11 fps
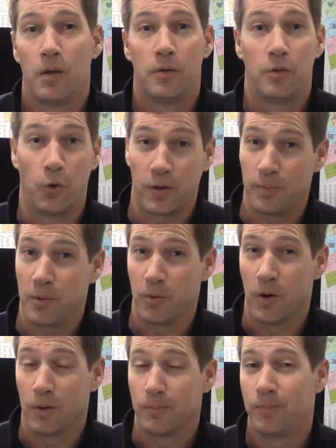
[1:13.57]
Don't get me
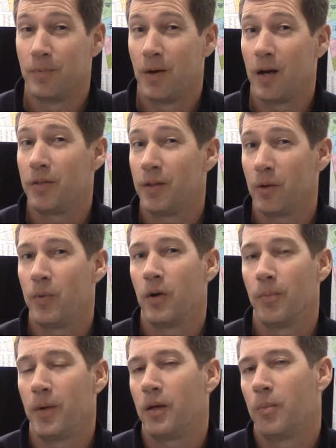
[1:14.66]
wrong, I think we are
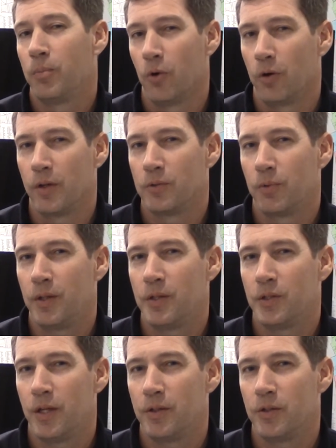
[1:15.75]
making progress with these
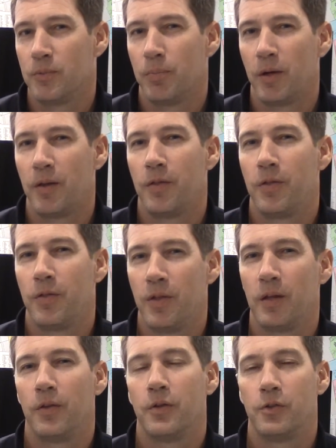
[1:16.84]
changes, but I
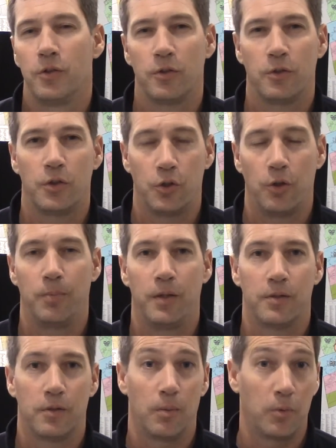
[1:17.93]
think there should be
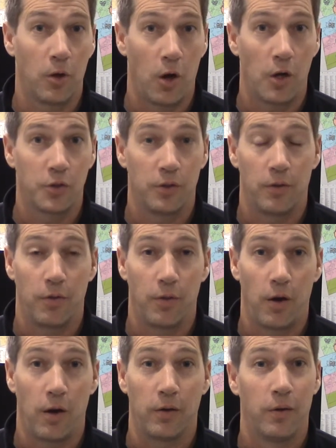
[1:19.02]
some caution and
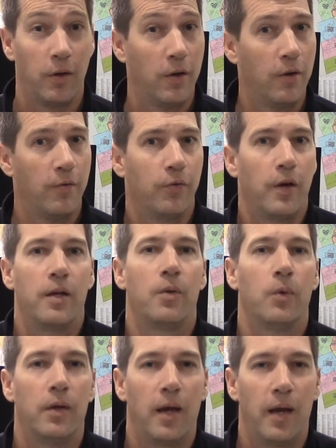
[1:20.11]
thought for
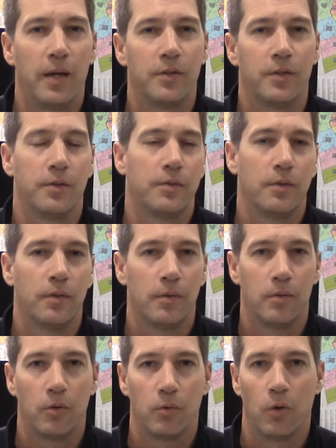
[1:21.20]
anyone anxious
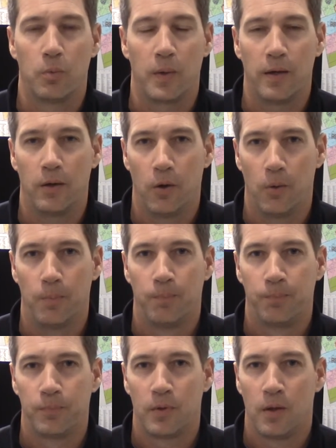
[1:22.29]
to grow weed at home.
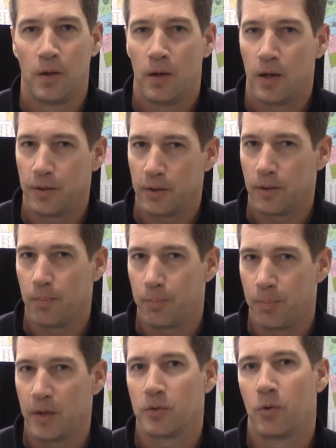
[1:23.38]
I think the
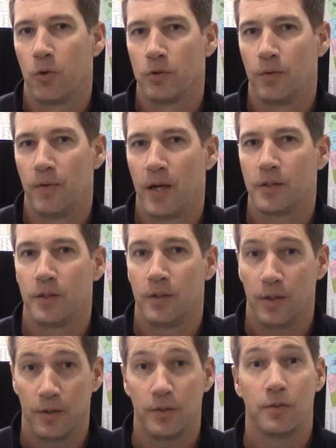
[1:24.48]
best course of action
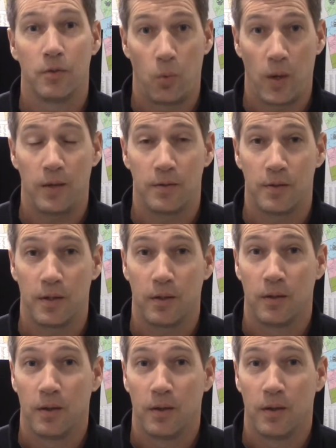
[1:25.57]
is to wait and see.